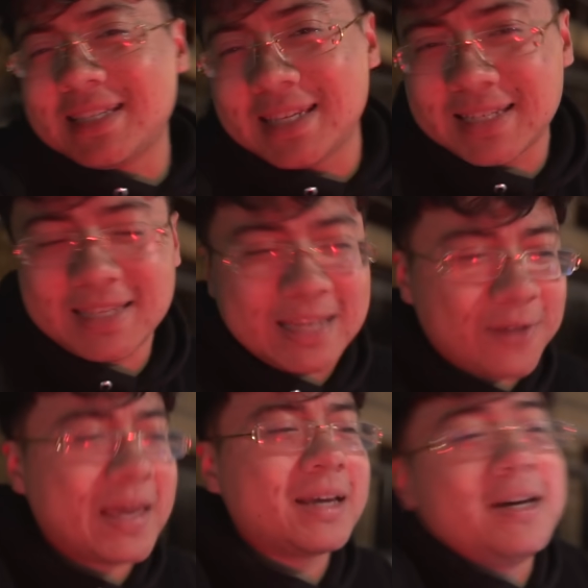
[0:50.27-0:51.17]
sixes
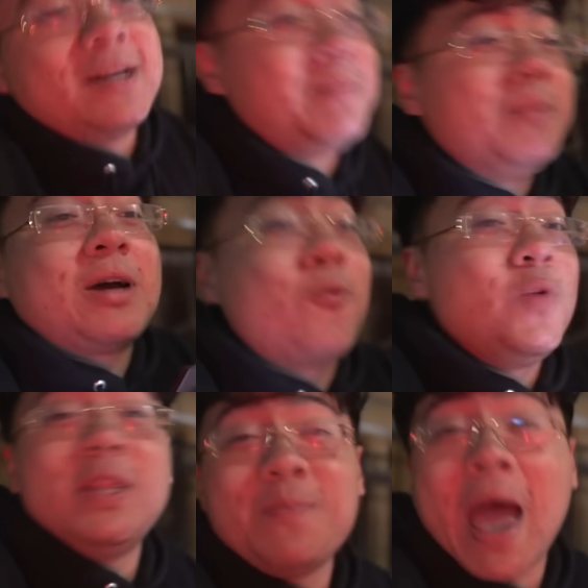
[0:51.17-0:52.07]
sound that good and people got
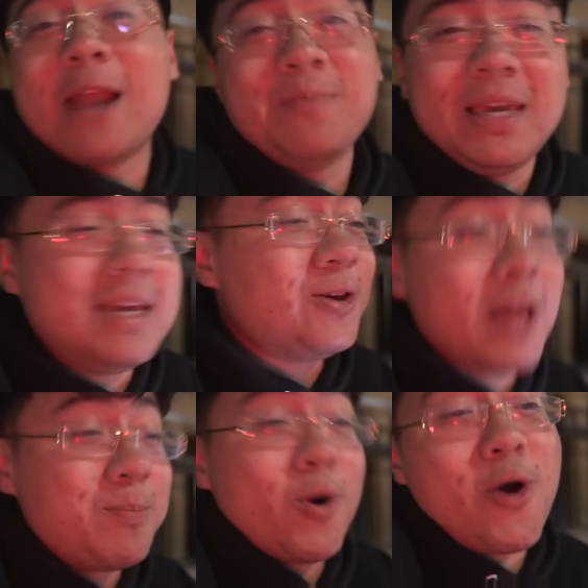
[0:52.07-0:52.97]
really mad at me and they're
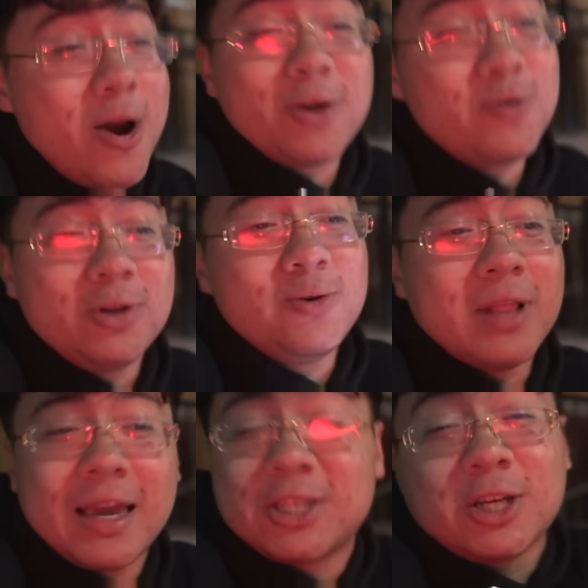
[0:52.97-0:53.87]
like, bro, Erick, you can do
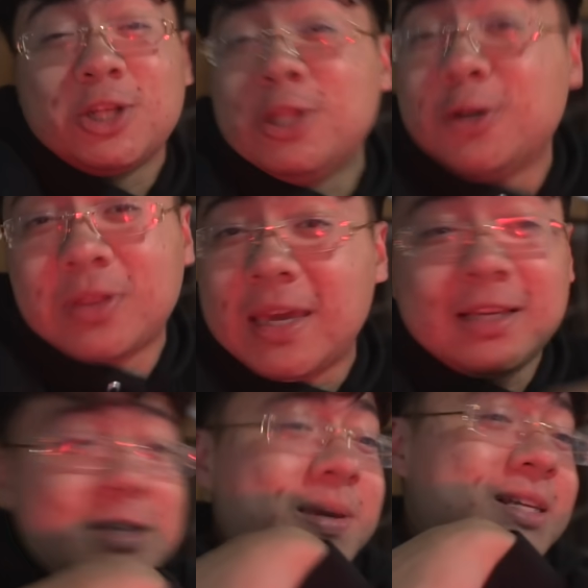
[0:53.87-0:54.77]
like such little
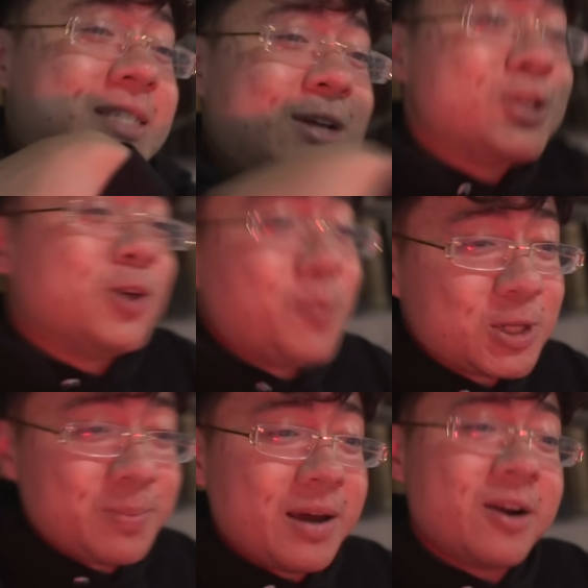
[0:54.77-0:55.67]
things to make it sound so
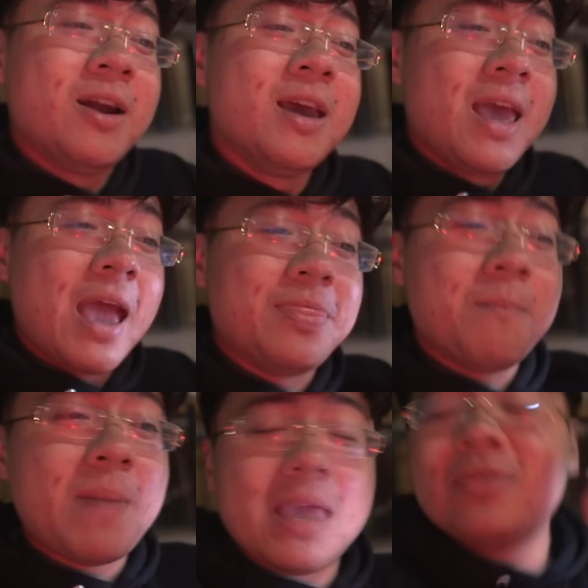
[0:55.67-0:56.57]
much better. And the
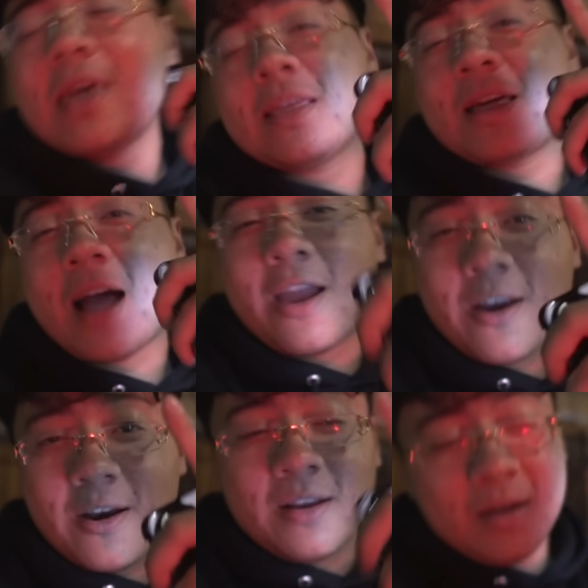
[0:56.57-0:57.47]
main thing that I
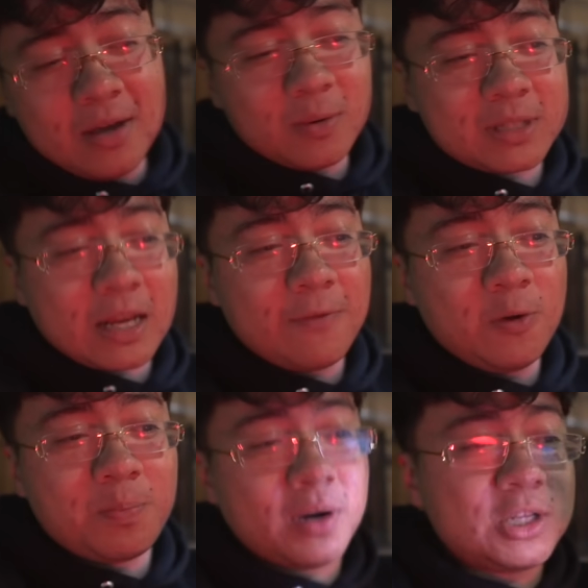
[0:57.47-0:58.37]
heard was that if you
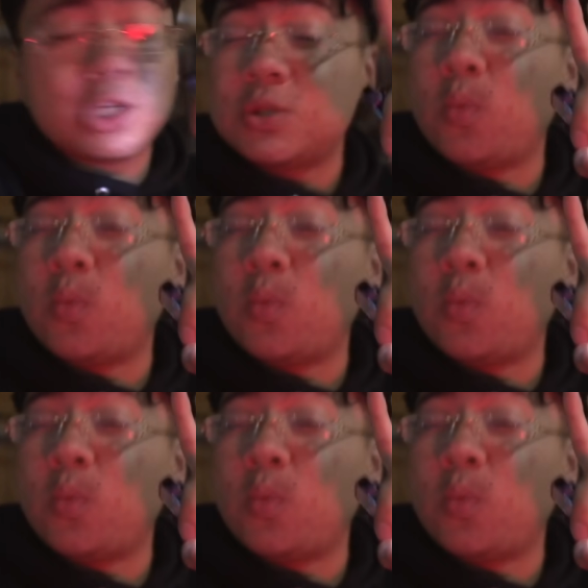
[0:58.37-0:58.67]
put just